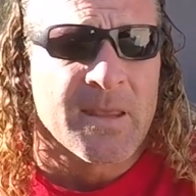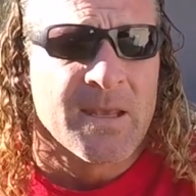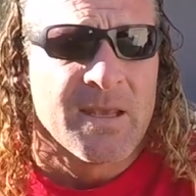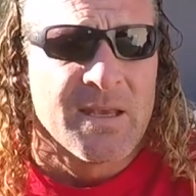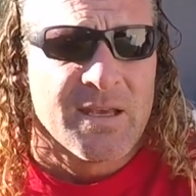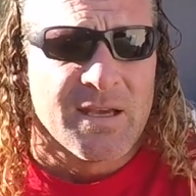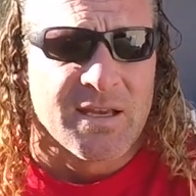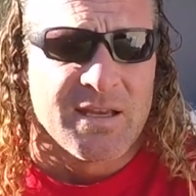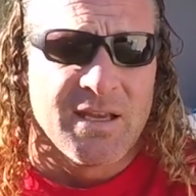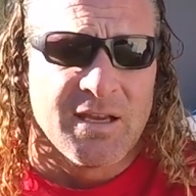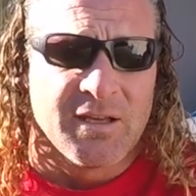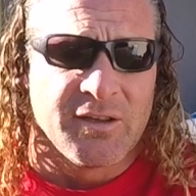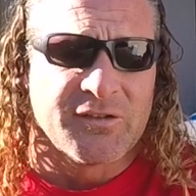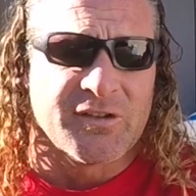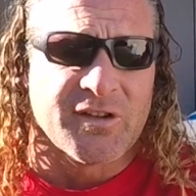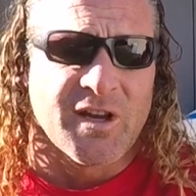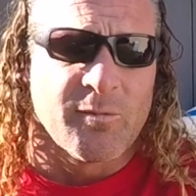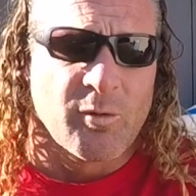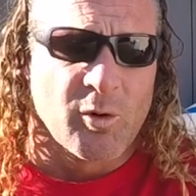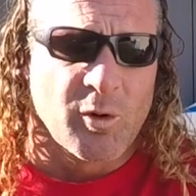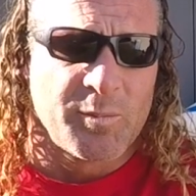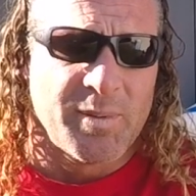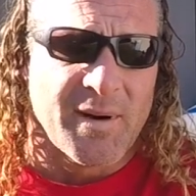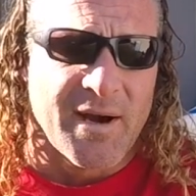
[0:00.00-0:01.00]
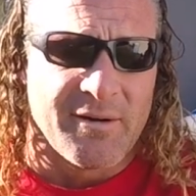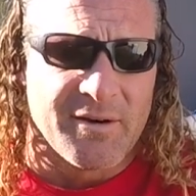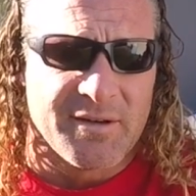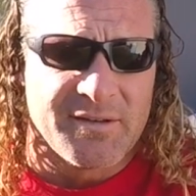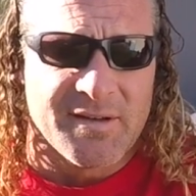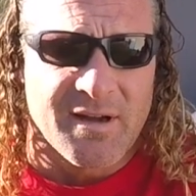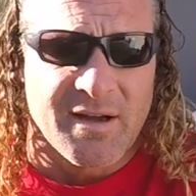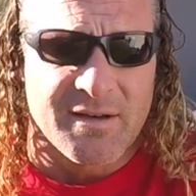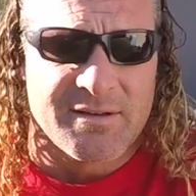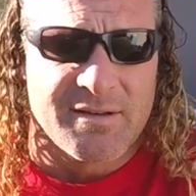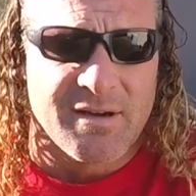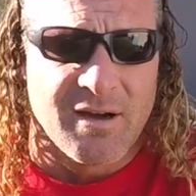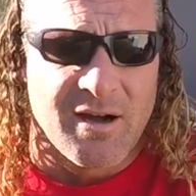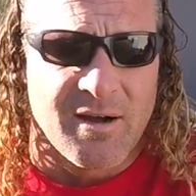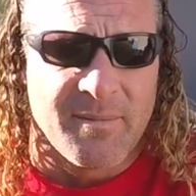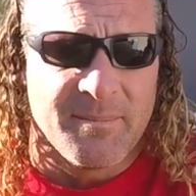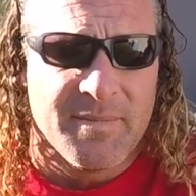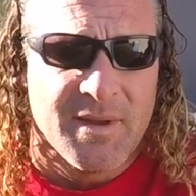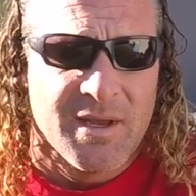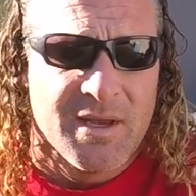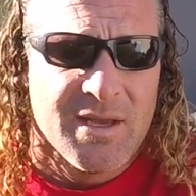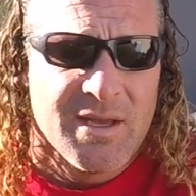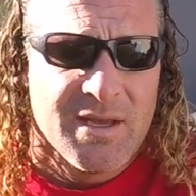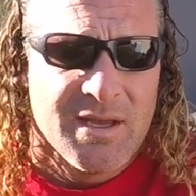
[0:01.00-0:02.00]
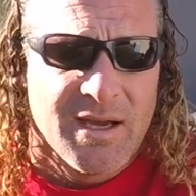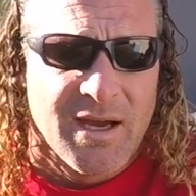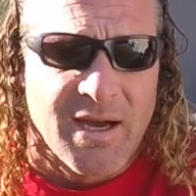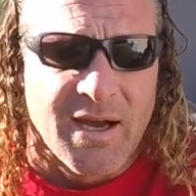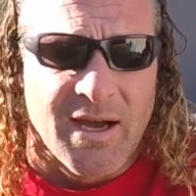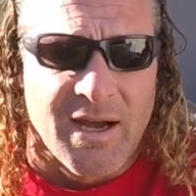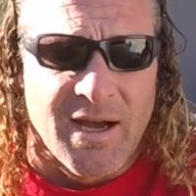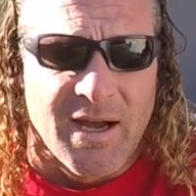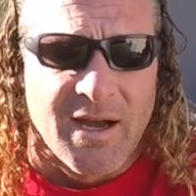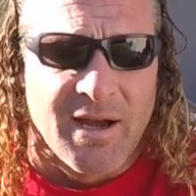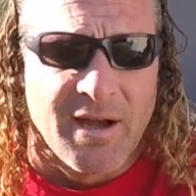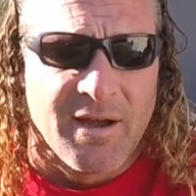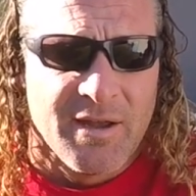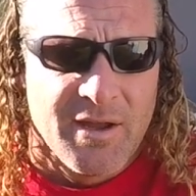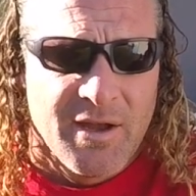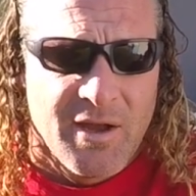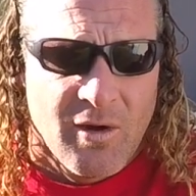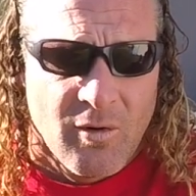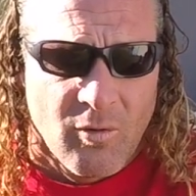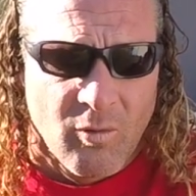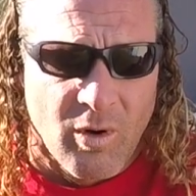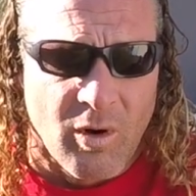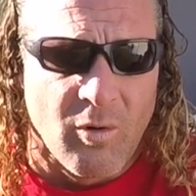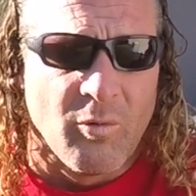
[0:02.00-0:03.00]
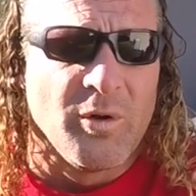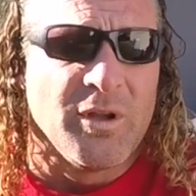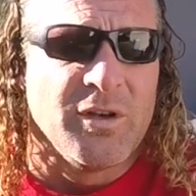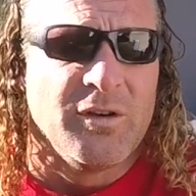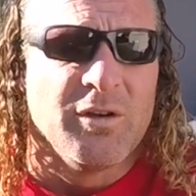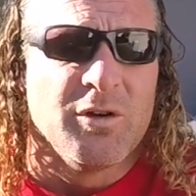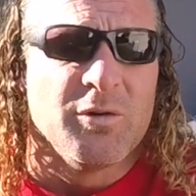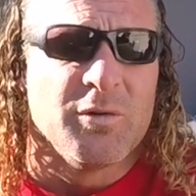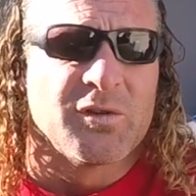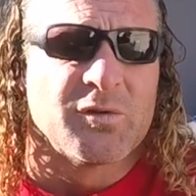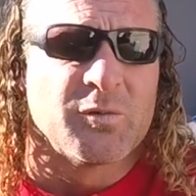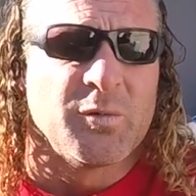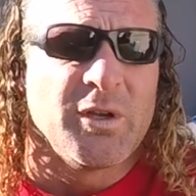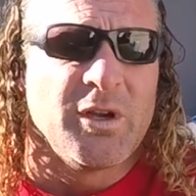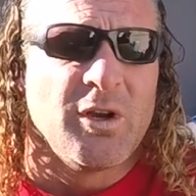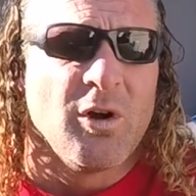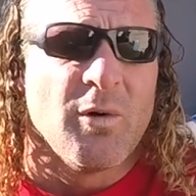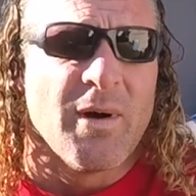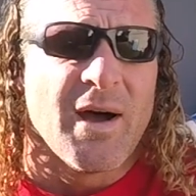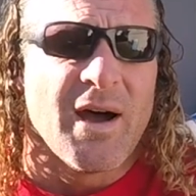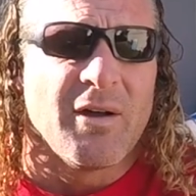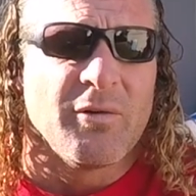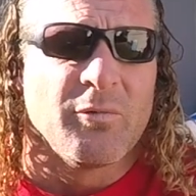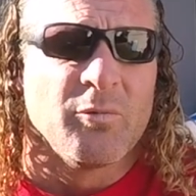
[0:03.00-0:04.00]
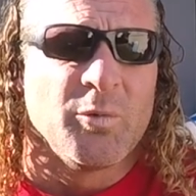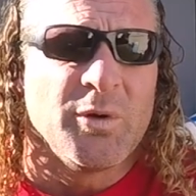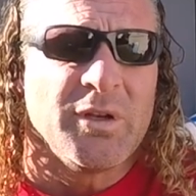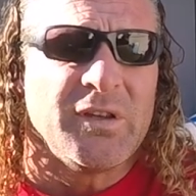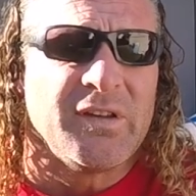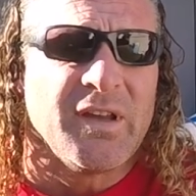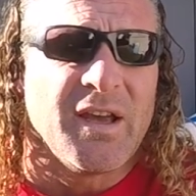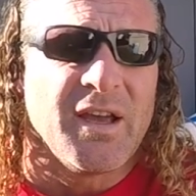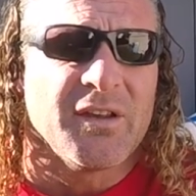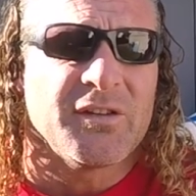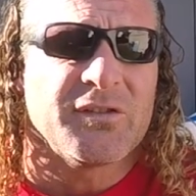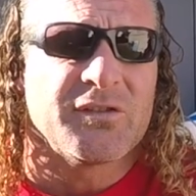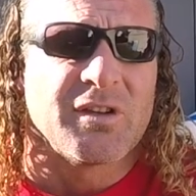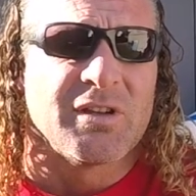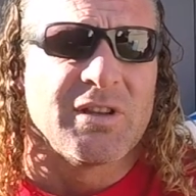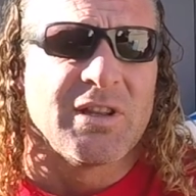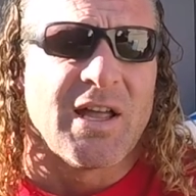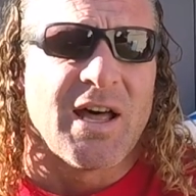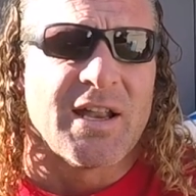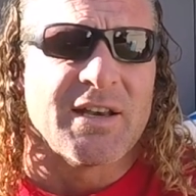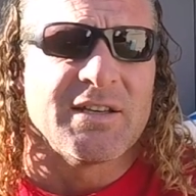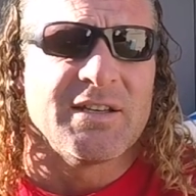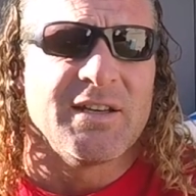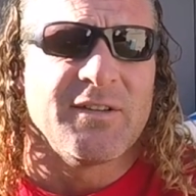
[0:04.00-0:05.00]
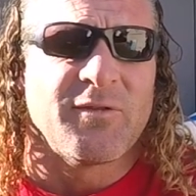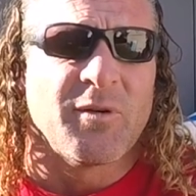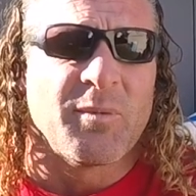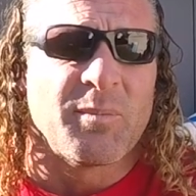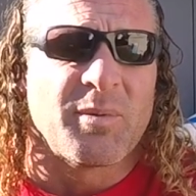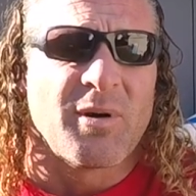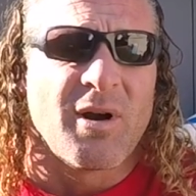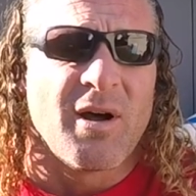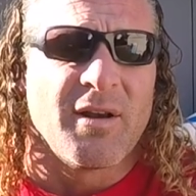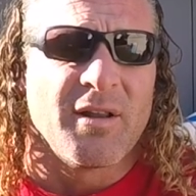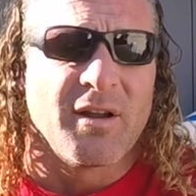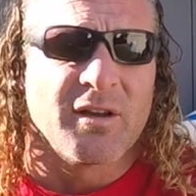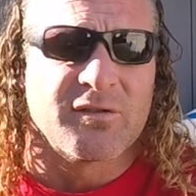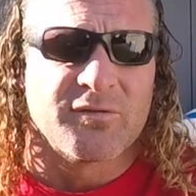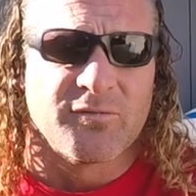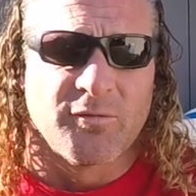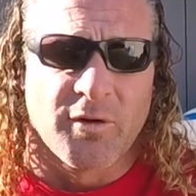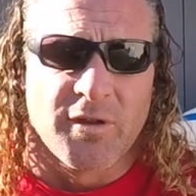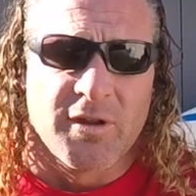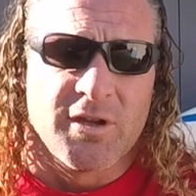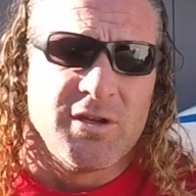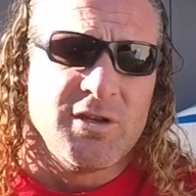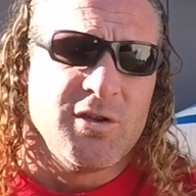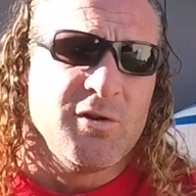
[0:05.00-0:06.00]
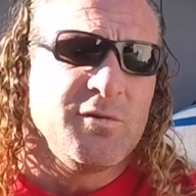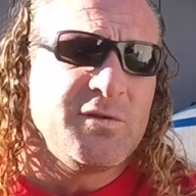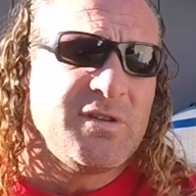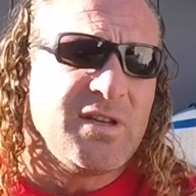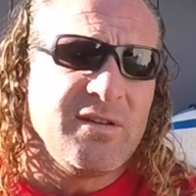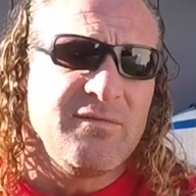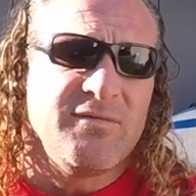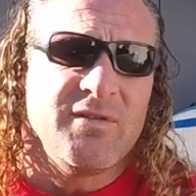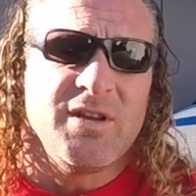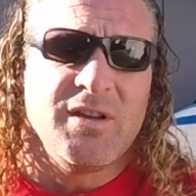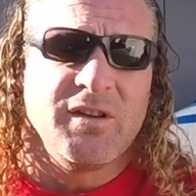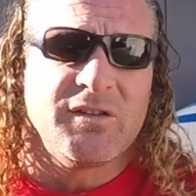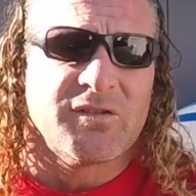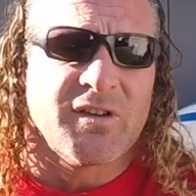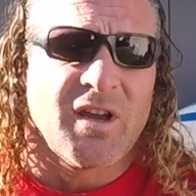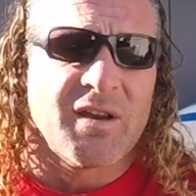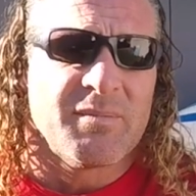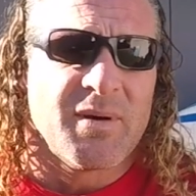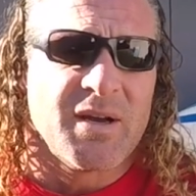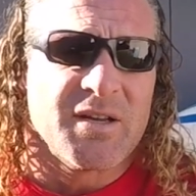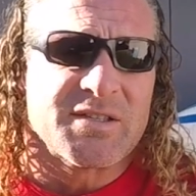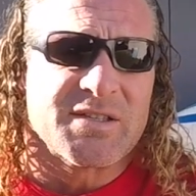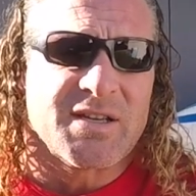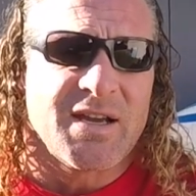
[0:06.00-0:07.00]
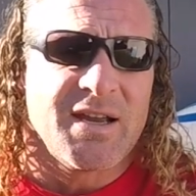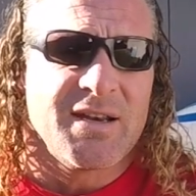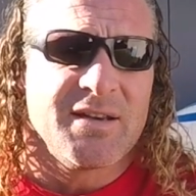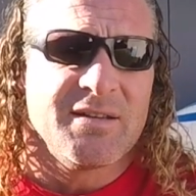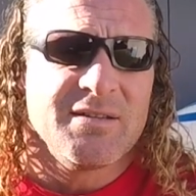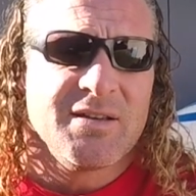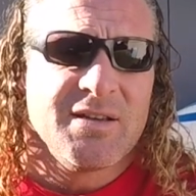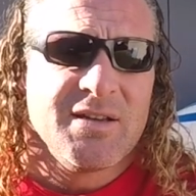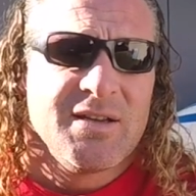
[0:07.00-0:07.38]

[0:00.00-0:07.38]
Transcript: Again, cyborgpirate.com. What we do is we go out and we test a lot of different products for the UTV side-by-side